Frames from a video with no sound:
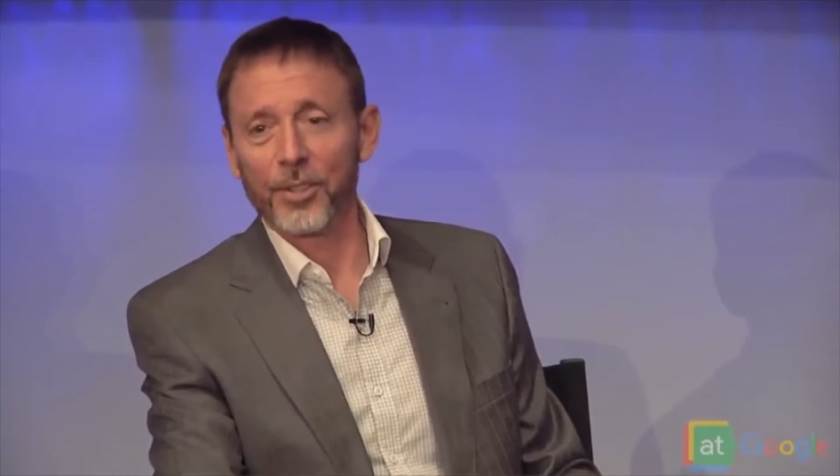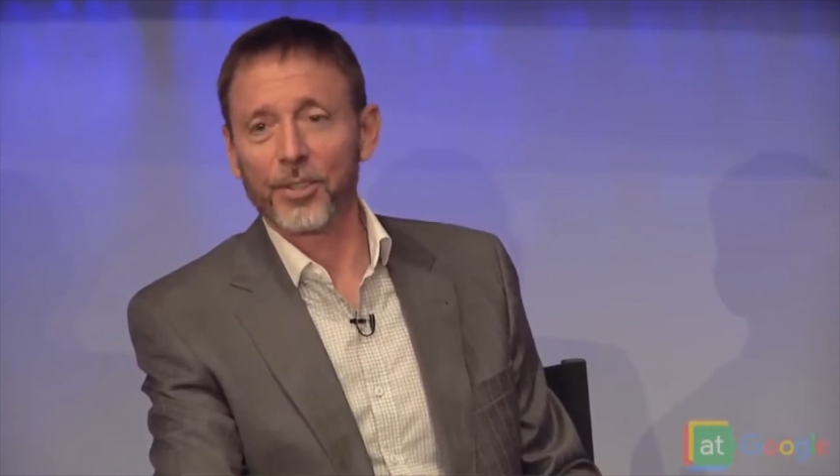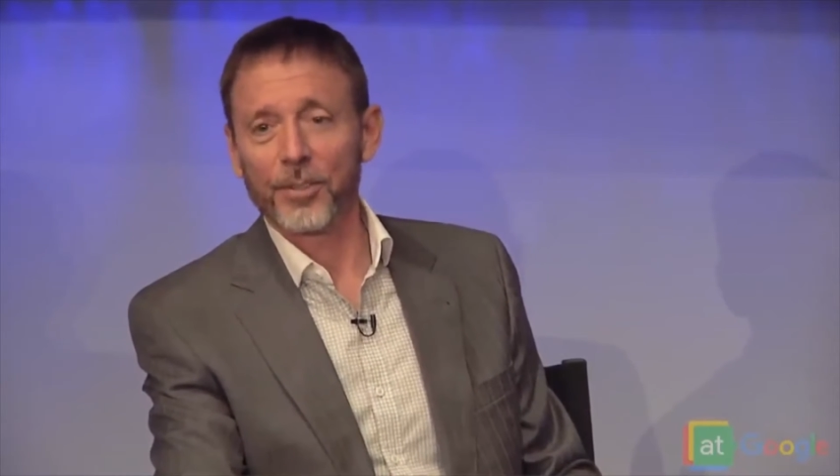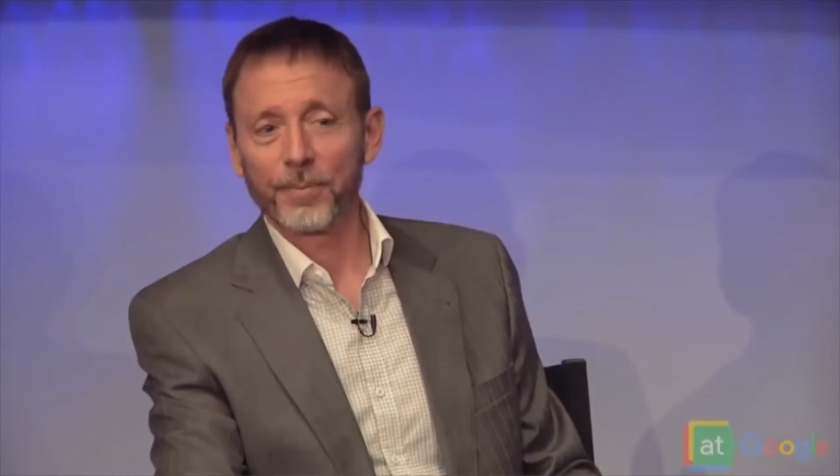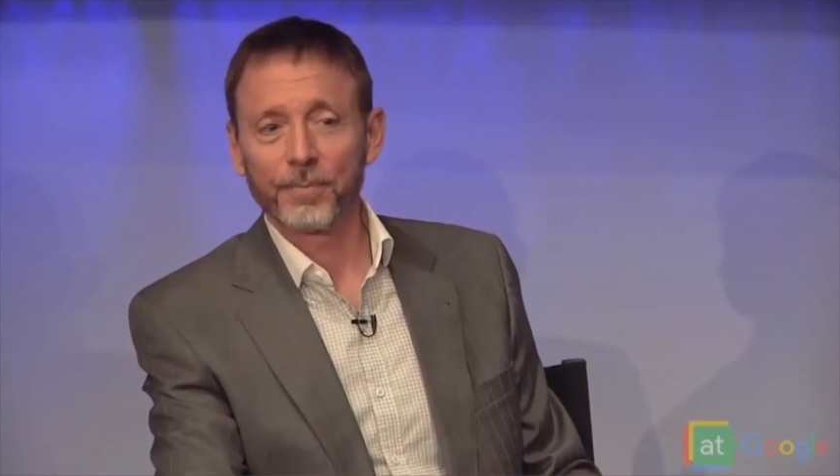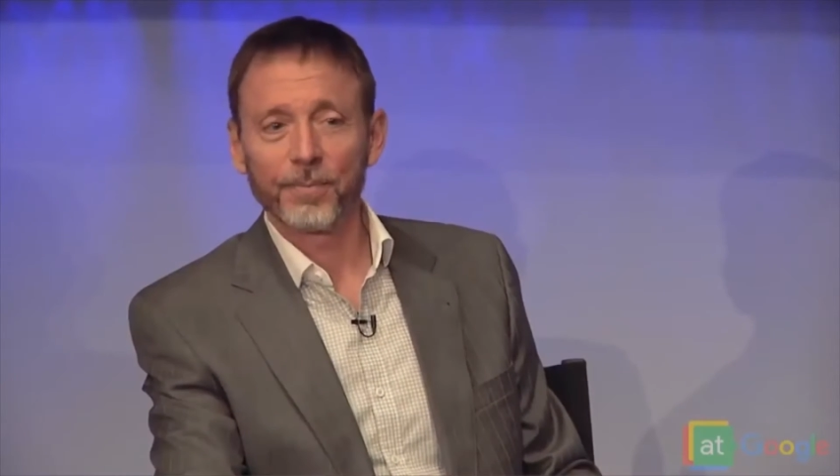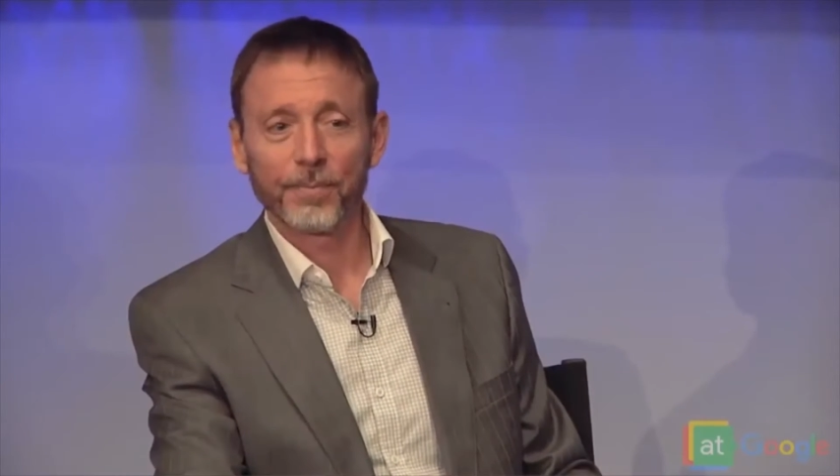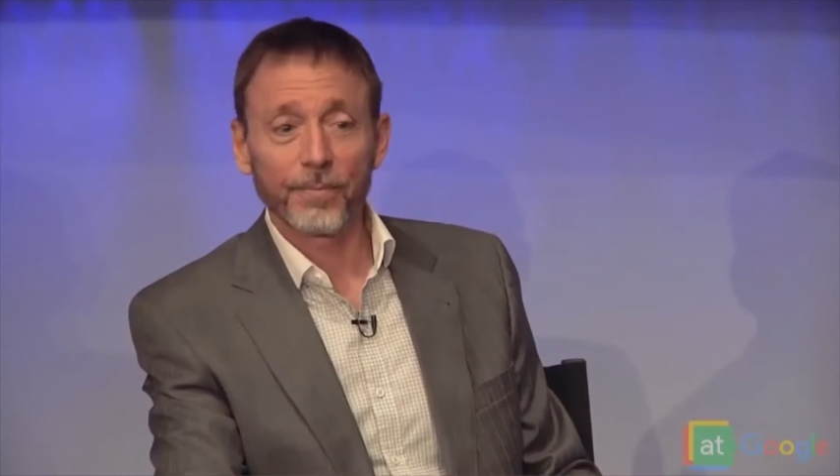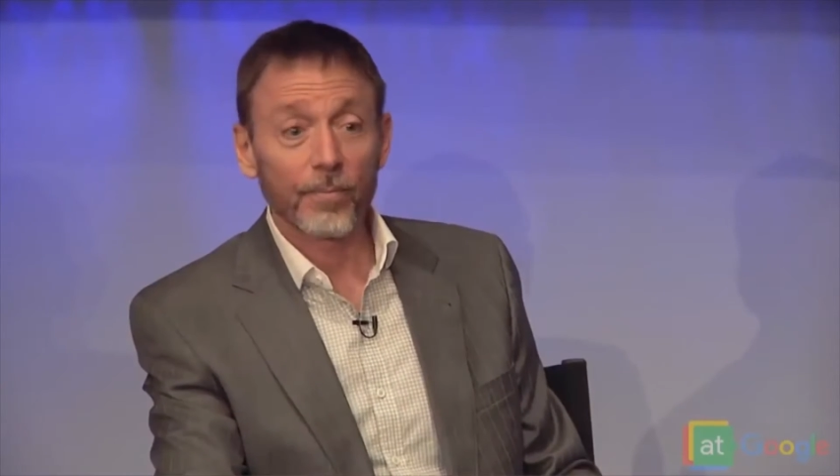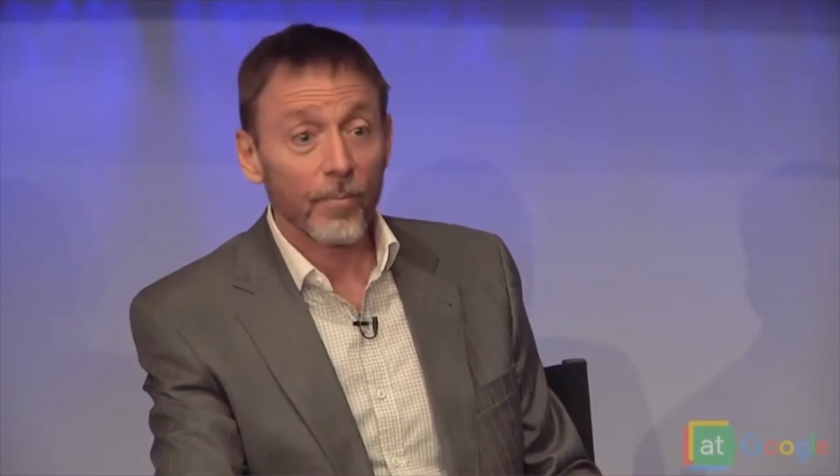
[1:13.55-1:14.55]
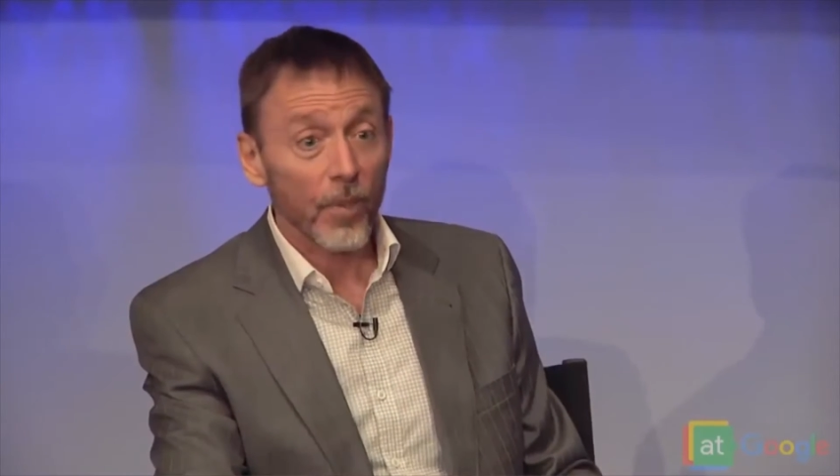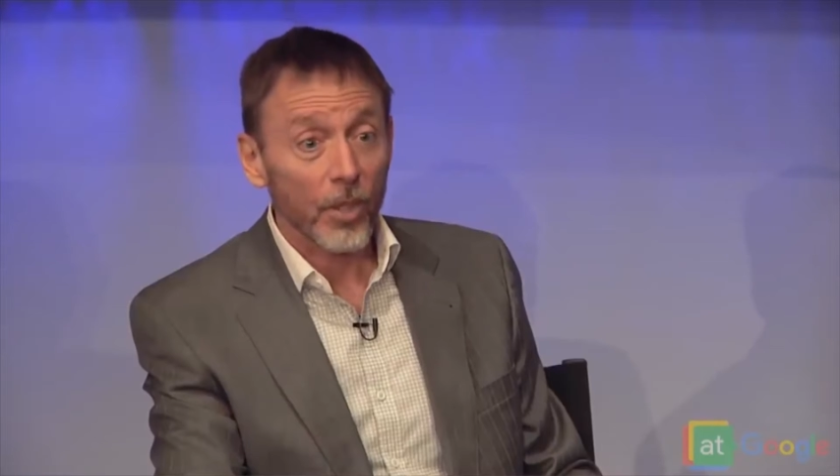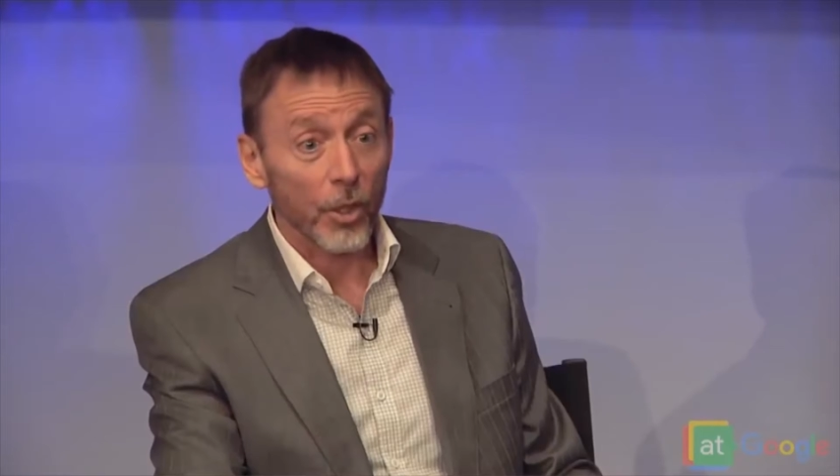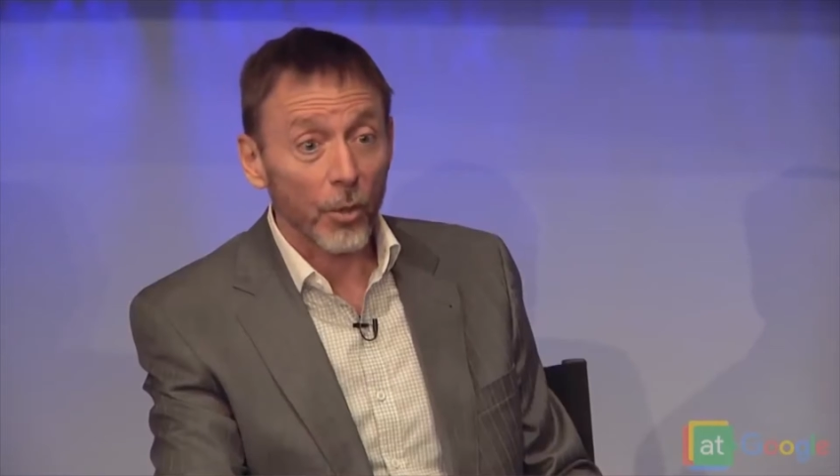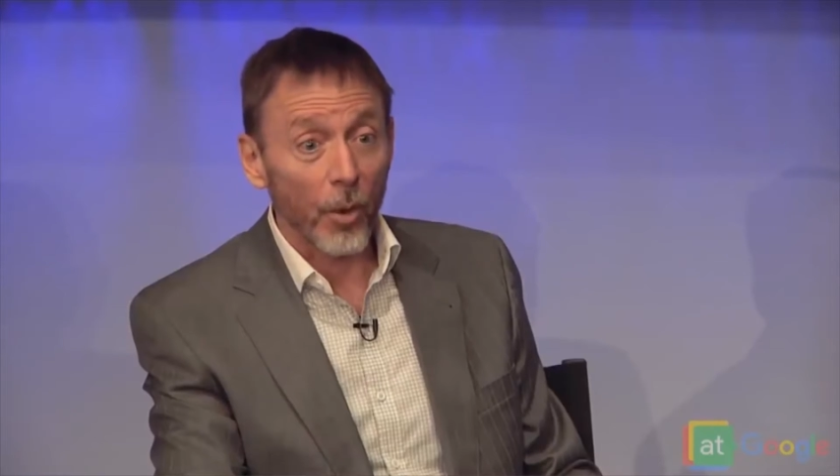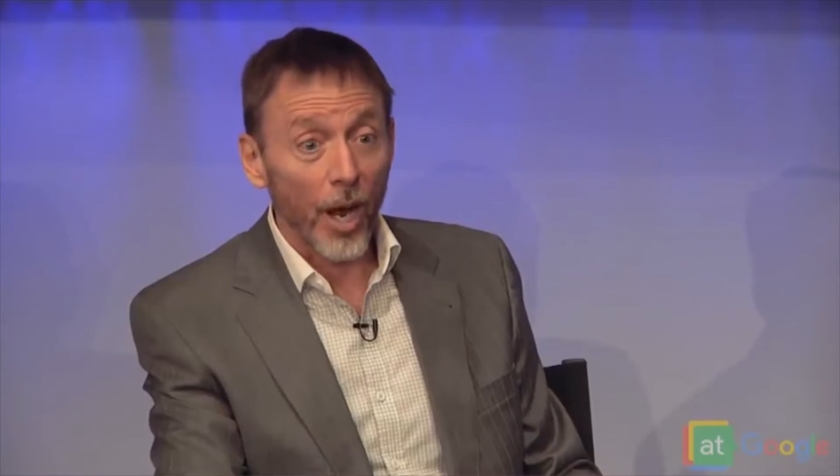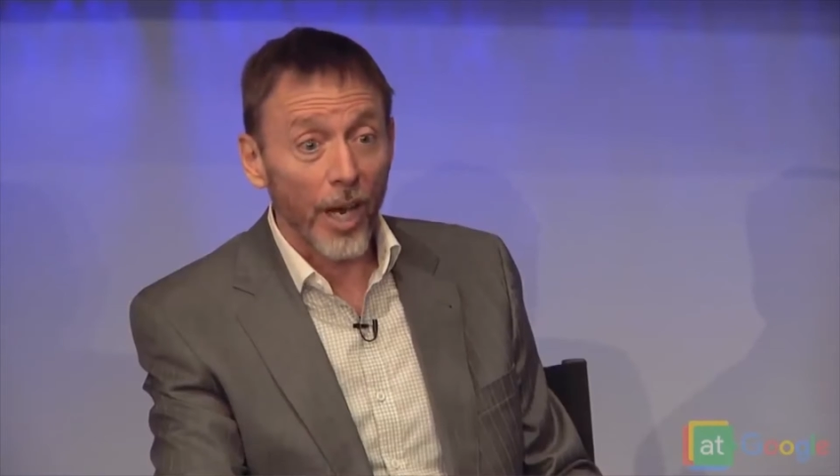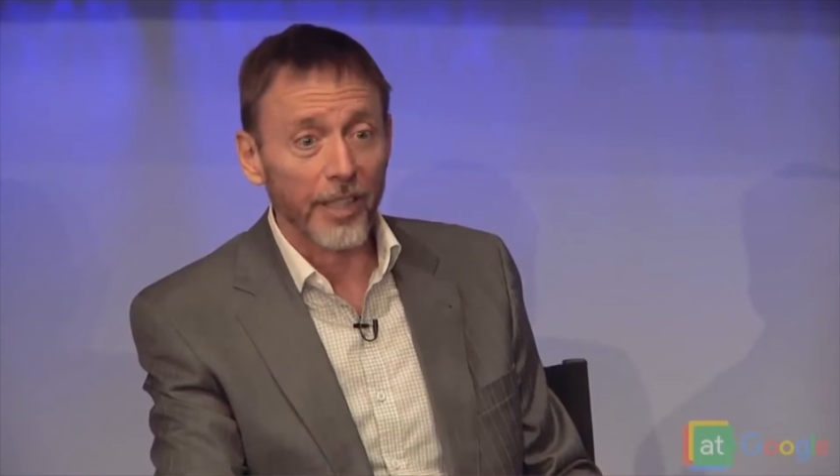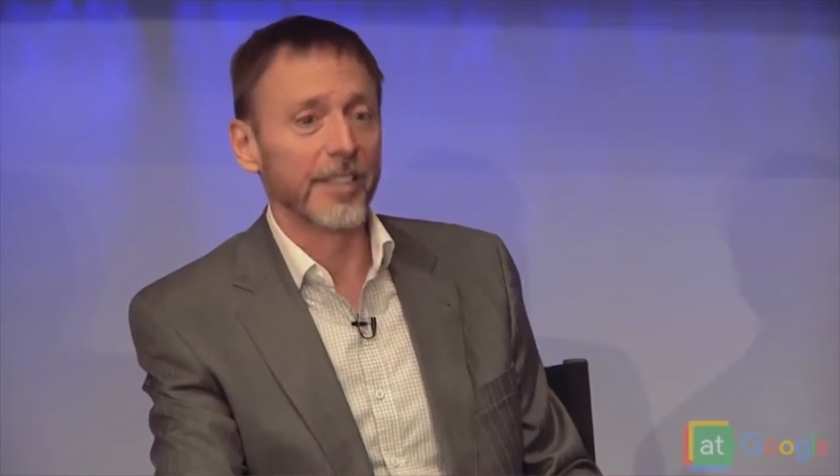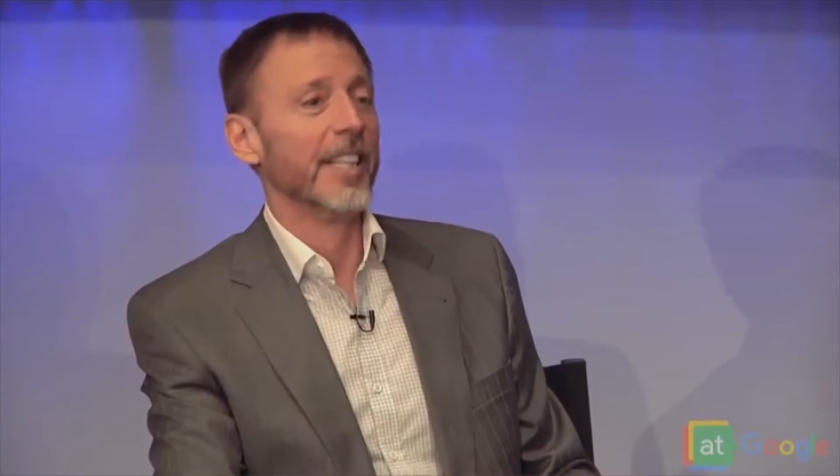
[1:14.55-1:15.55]
us? You're
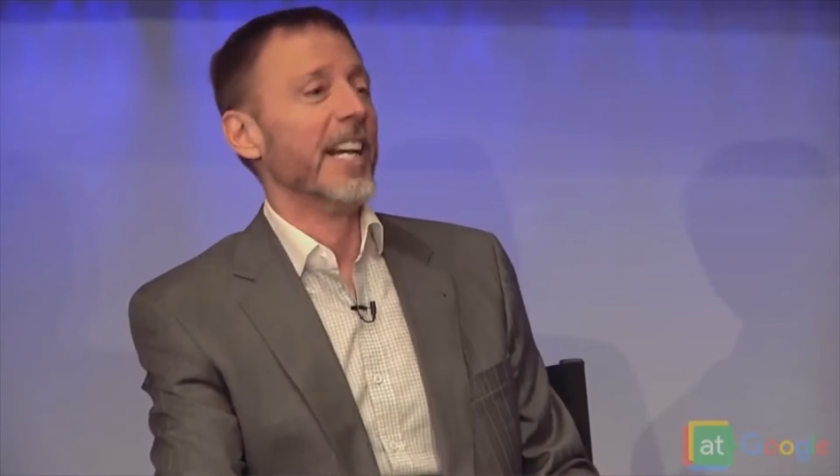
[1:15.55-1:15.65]
right.